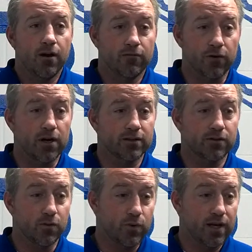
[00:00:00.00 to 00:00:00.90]
For us
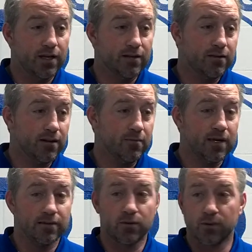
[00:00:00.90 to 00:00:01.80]
to win, I
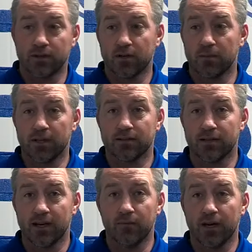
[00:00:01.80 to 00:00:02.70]
mean, it's always going to be the same.